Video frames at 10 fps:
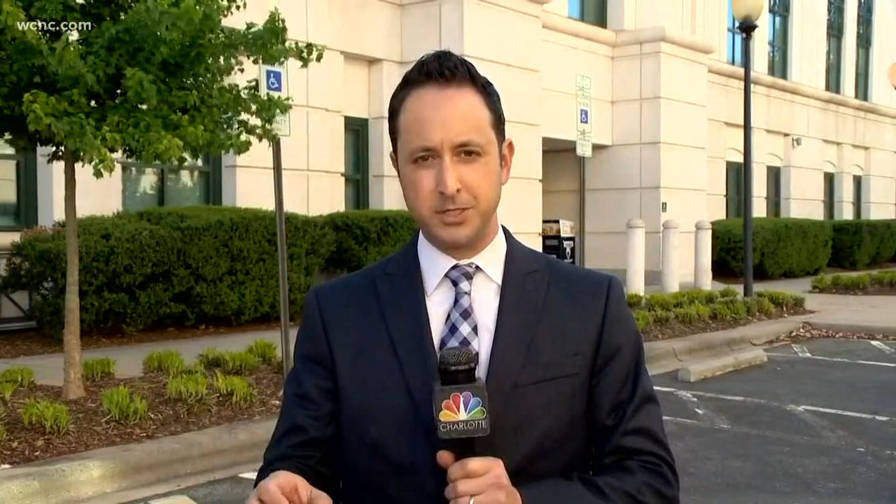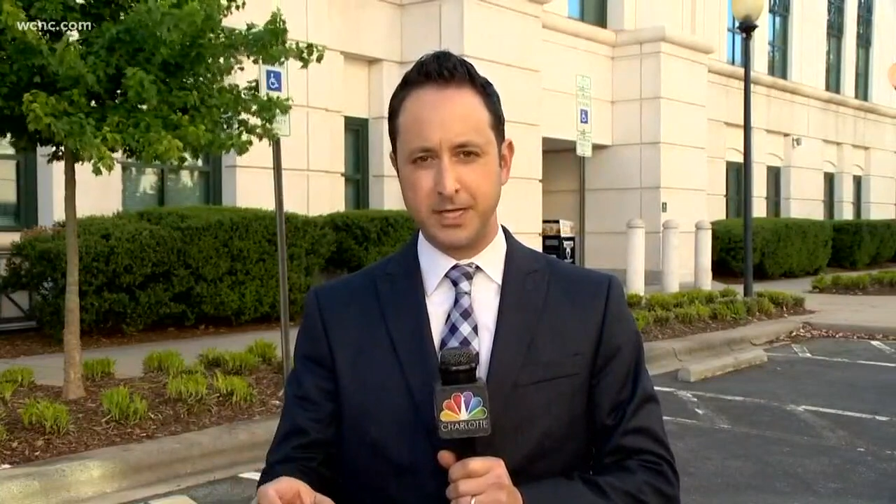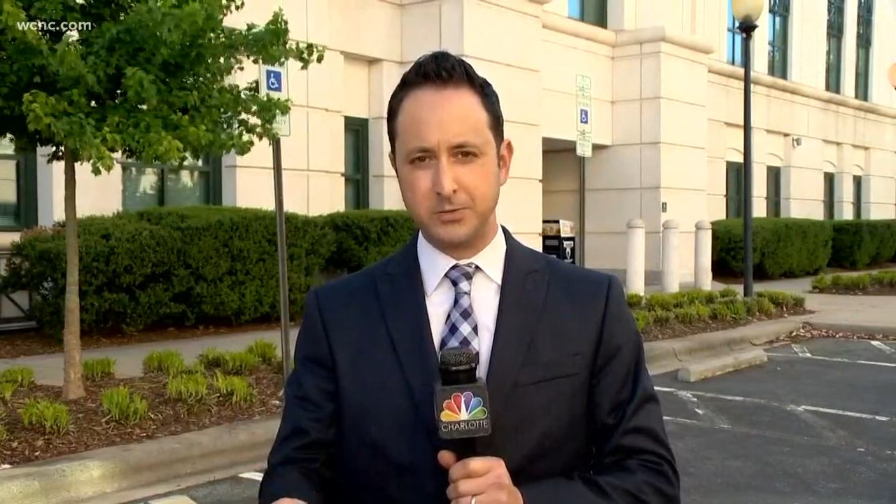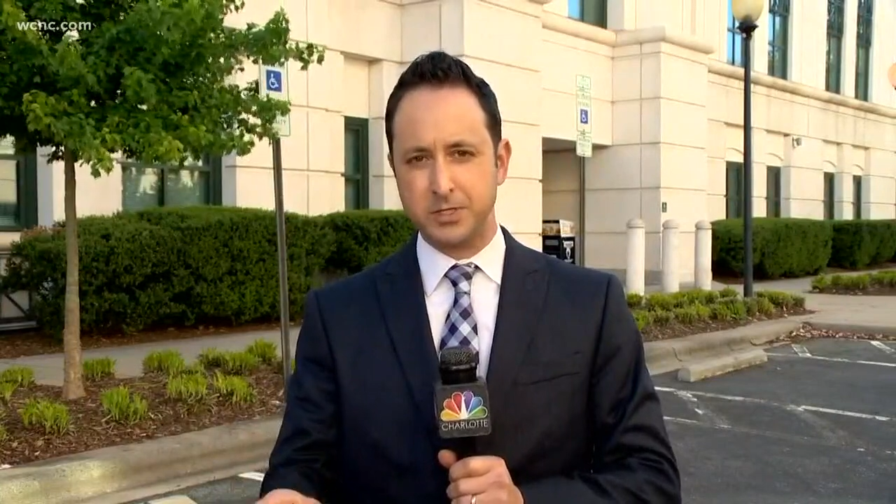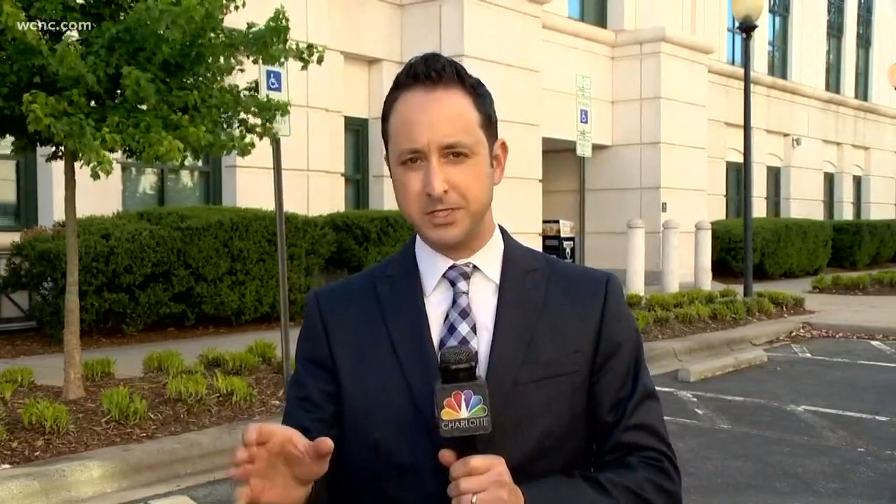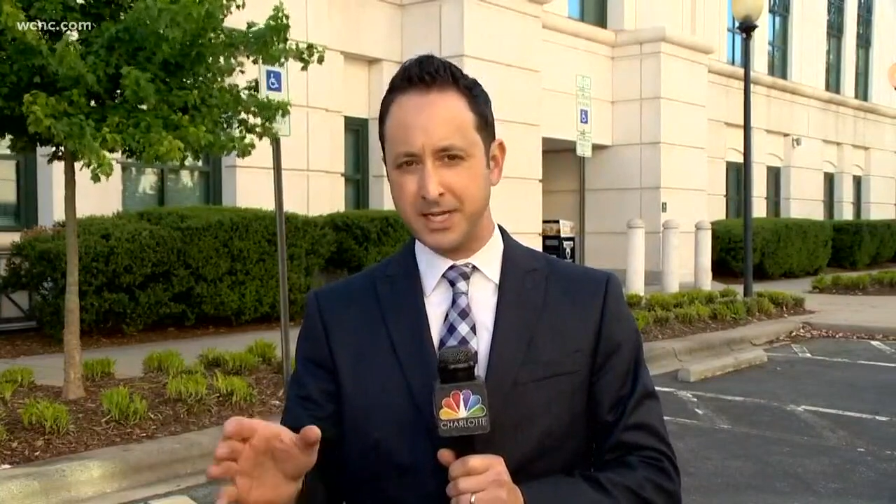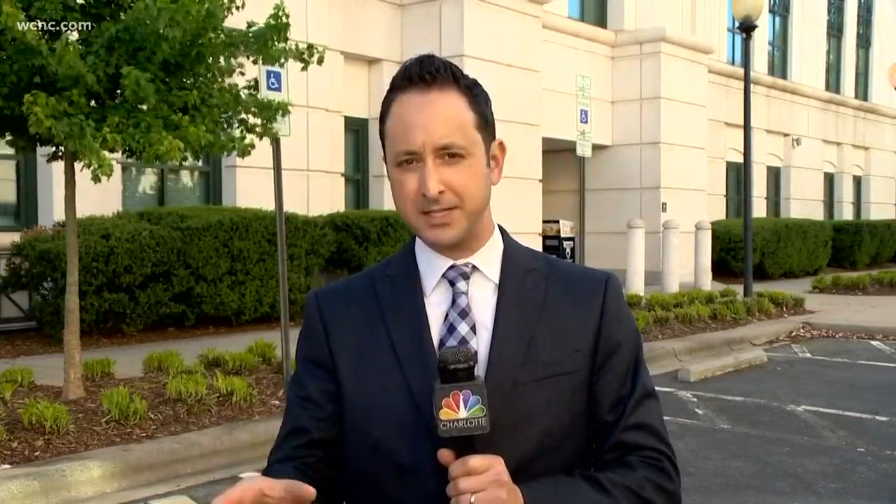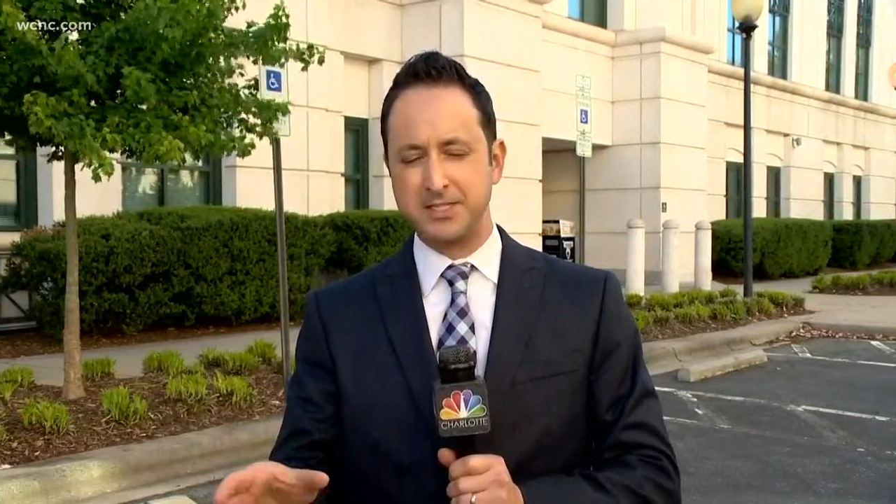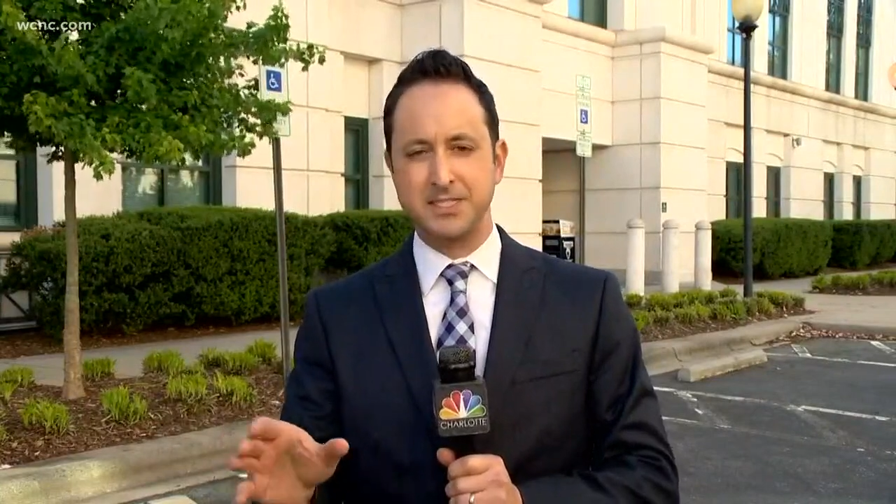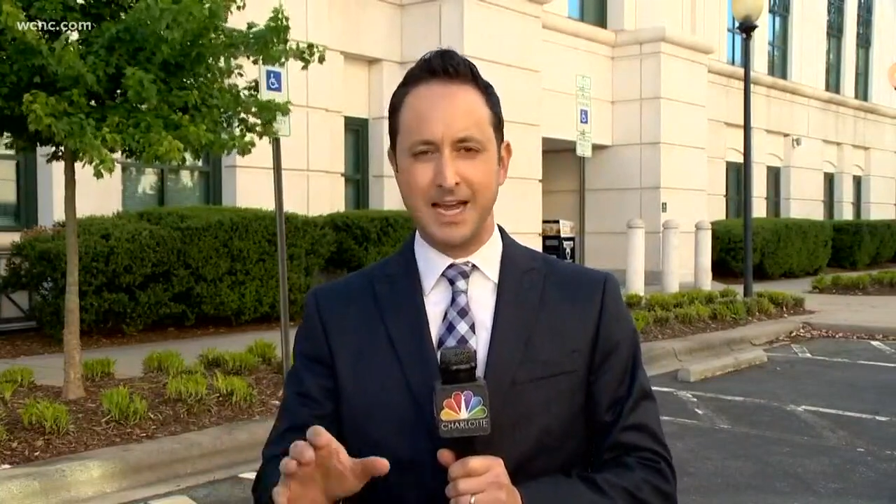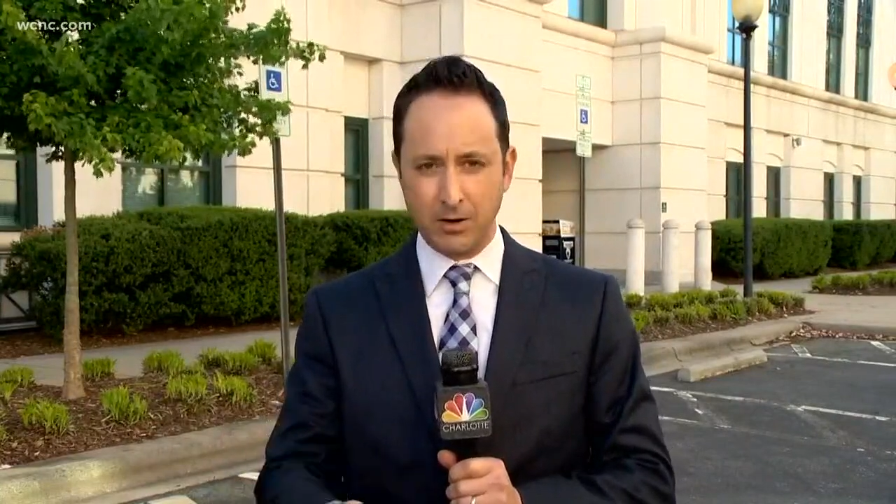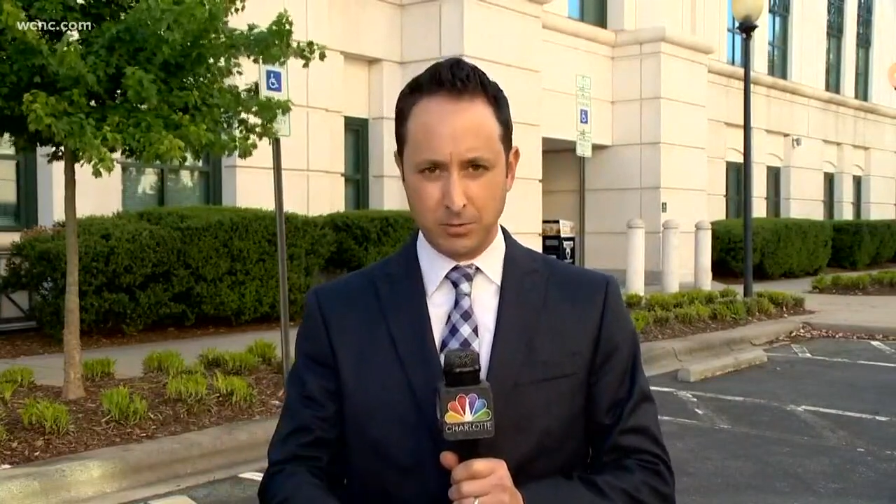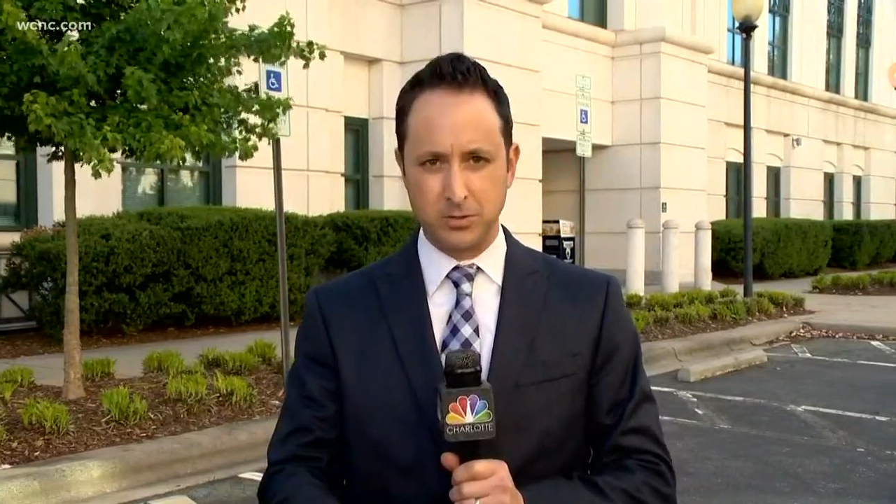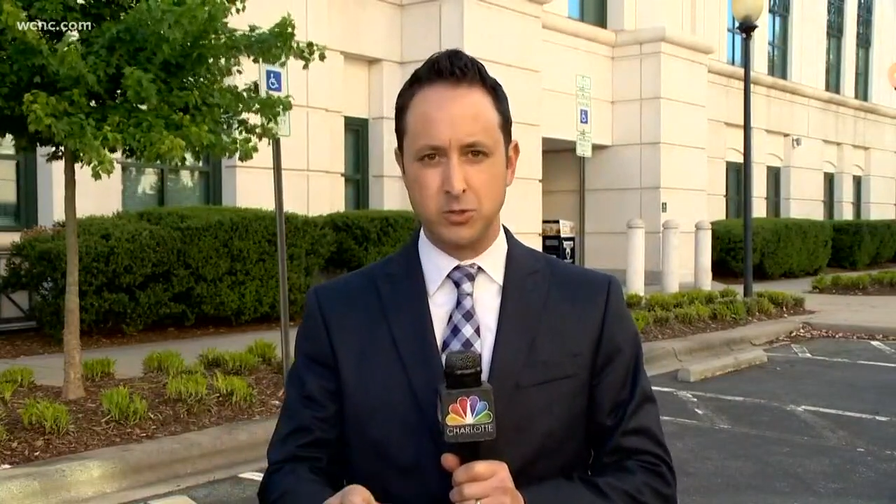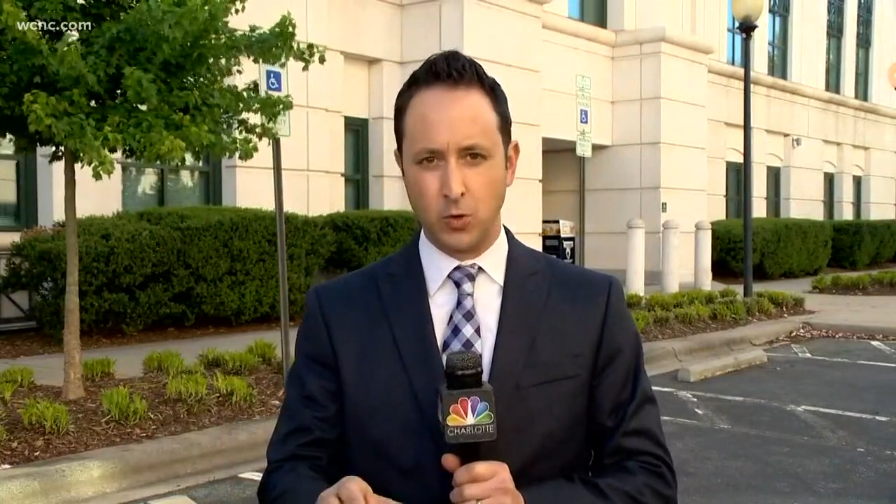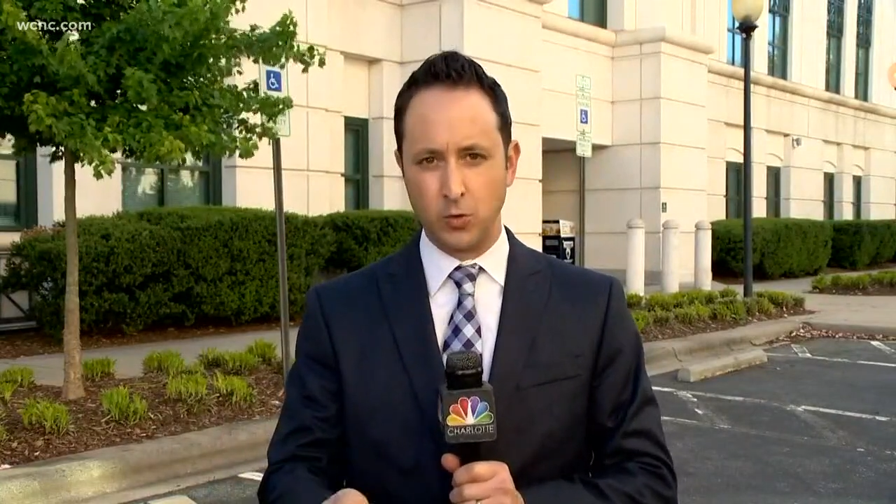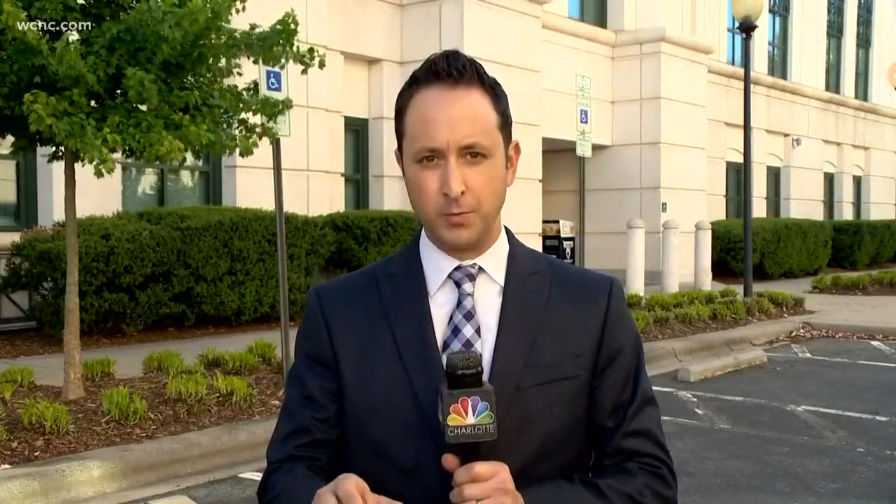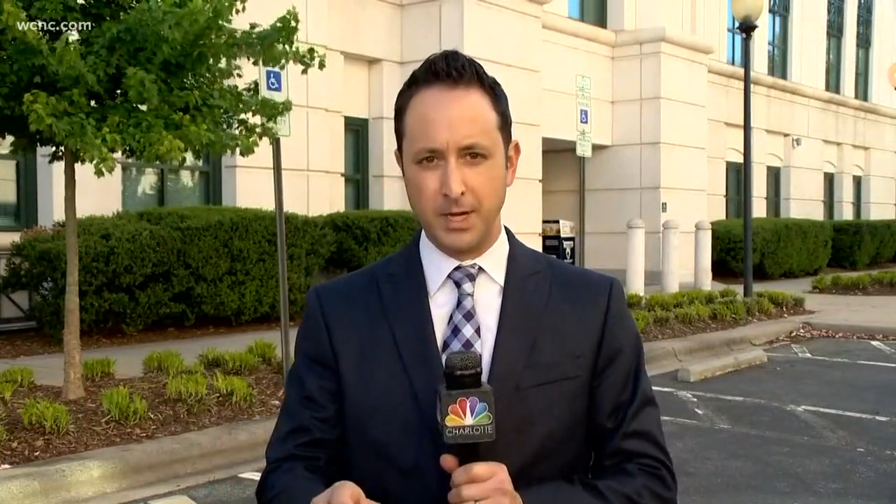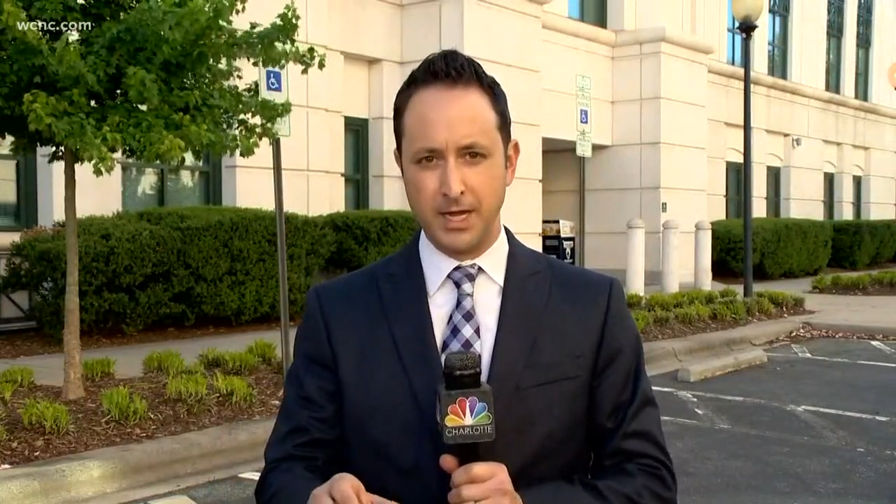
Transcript: And that's what Seth Stoughton told me.